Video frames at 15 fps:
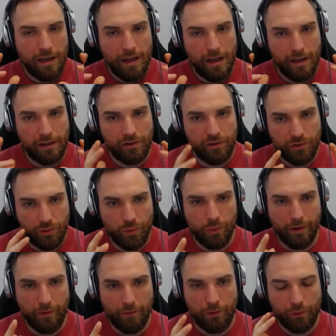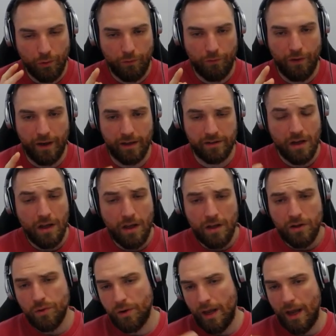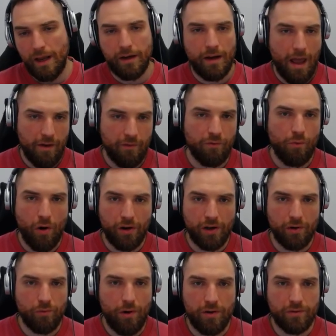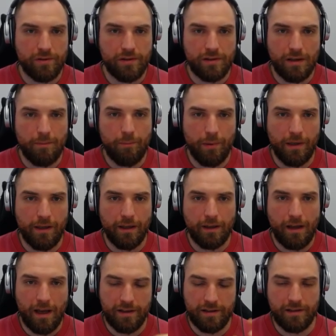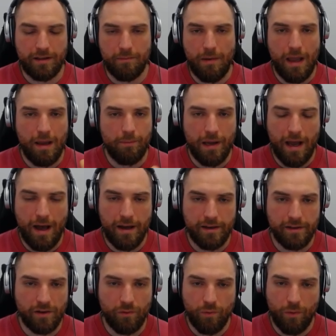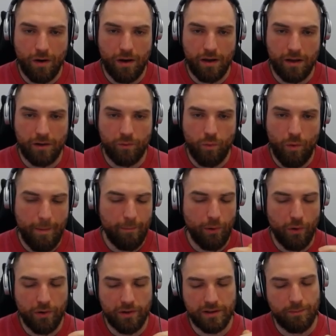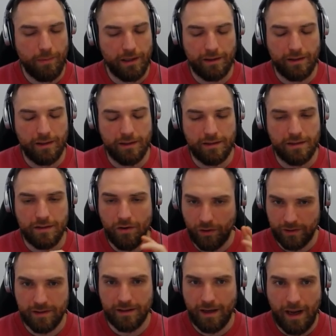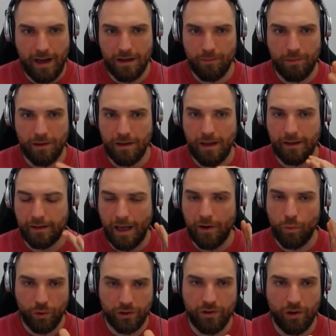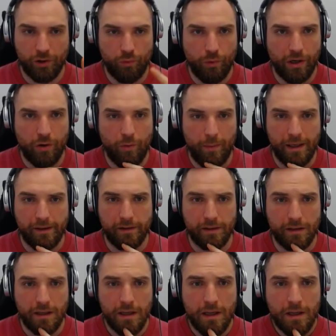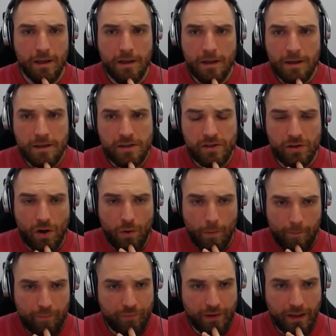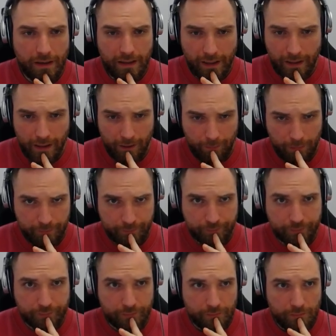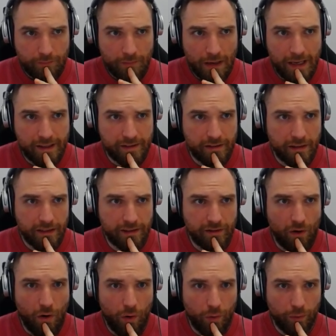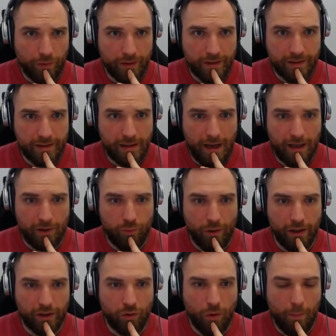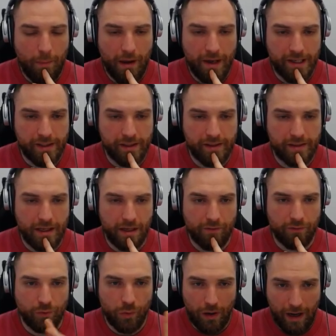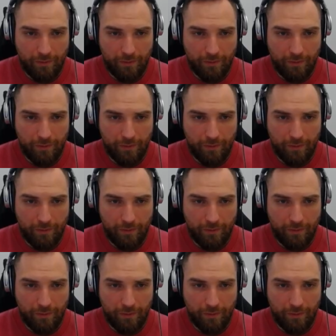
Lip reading: and do things. You can have workarounds and building custom APIs and webhooks, but it's not scalable and I would not recommend it. So ClickUp has his own site where it compares itself to